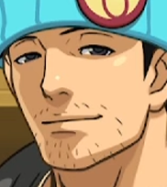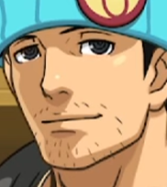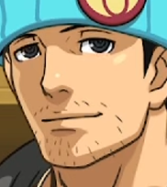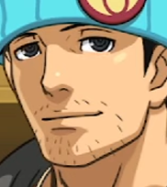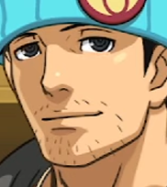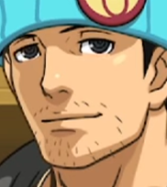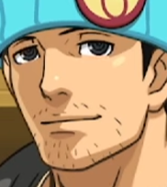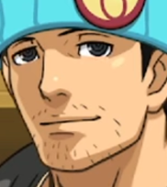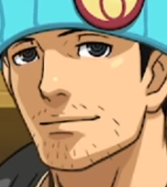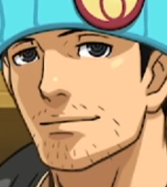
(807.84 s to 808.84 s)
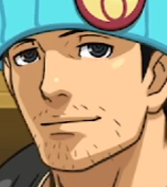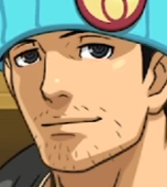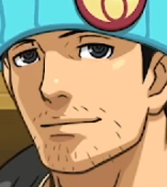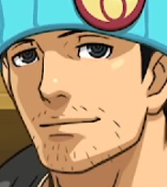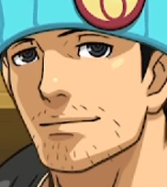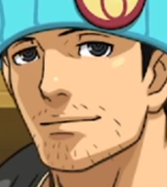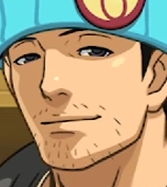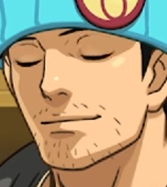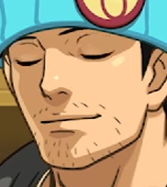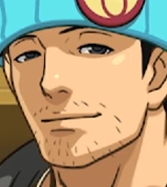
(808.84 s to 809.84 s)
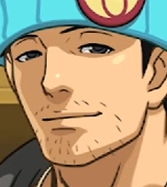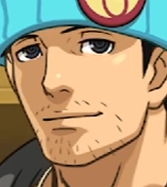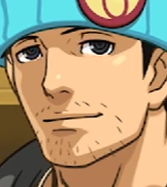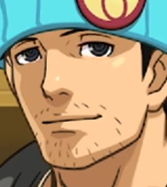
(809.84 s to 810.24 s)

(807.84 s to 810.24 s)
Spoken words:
Nothing is said.